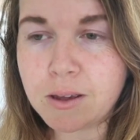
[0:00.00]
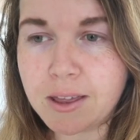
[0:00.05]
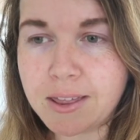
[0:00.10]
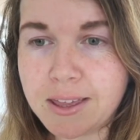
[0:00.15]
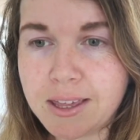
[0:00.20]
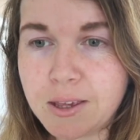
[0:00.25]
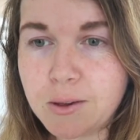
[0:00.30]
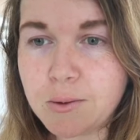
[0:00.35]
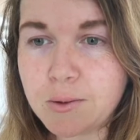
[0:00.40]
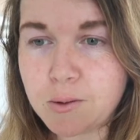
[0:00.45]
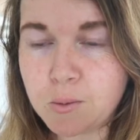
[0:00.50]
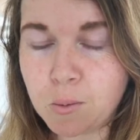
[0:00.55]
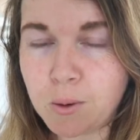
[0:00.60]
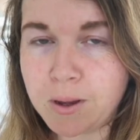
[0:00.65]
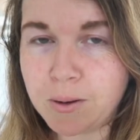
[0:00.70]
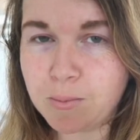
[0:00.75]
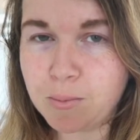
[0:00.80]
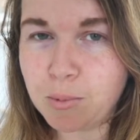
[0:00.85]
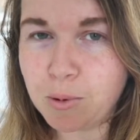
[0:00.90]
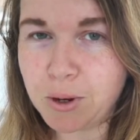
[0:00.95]
I think it was
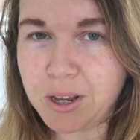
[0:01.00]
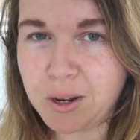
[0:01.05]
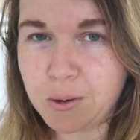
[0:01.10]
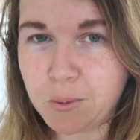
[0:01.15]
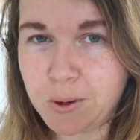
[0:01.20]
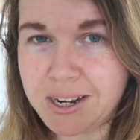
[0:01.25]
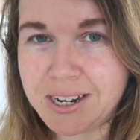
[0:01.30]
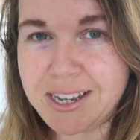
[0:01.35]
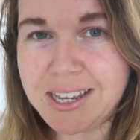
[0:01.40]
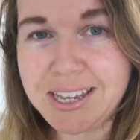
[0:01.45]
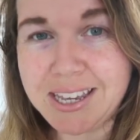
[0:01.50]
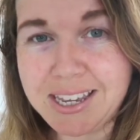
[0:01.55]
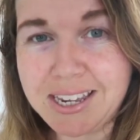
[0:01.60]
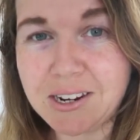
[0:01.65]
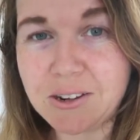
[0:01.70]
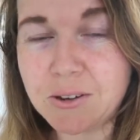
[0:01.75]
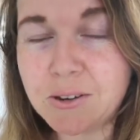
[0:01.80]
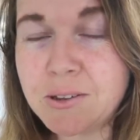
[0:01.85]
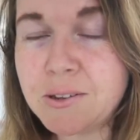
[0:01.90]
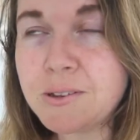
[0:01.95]
1.1
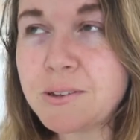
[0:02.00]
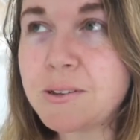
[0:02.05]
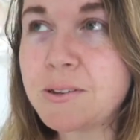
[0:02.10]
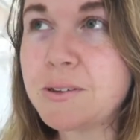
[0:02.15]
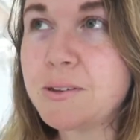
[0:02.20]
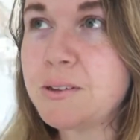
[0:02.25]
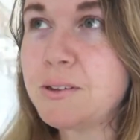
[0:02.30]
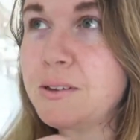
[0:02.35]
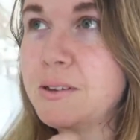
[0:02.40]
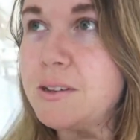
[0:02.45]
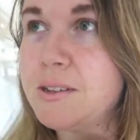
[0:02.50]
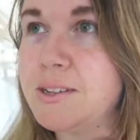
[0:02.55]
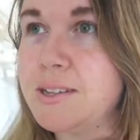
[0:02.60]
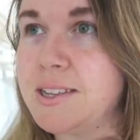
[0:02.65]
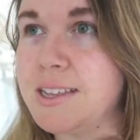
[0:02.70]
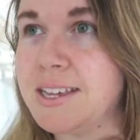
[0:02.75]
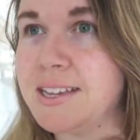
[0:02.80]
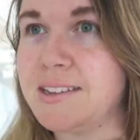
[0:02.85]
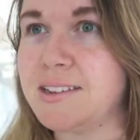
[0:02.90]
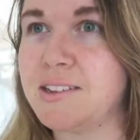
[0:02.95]
kilos.
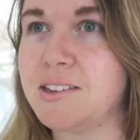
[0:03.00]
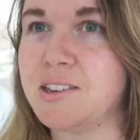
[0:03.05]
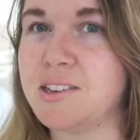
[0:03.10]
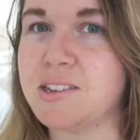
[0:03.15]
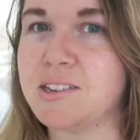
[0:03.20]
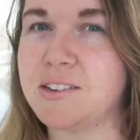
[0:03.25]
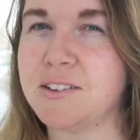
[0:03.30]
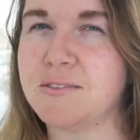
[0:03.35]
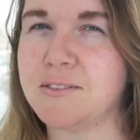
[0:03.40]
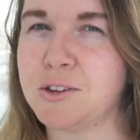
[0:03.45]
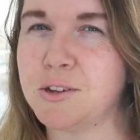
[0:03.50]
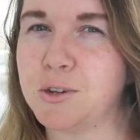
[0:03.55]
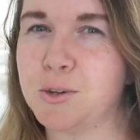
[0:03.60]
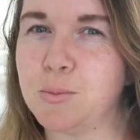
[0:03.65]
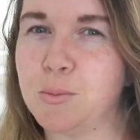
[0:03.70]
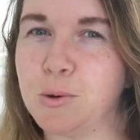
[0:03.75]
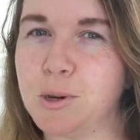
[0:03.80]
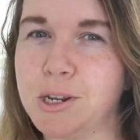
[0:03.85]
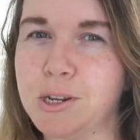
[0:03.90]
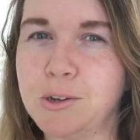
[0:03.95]
So that's just over
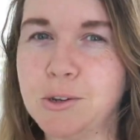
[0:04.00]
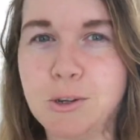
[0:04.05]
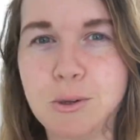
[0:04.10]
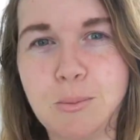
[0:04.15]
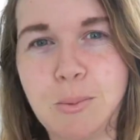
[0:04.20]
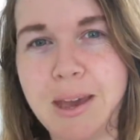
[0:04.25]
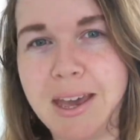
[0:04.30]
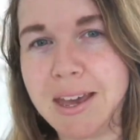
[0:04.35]
2.2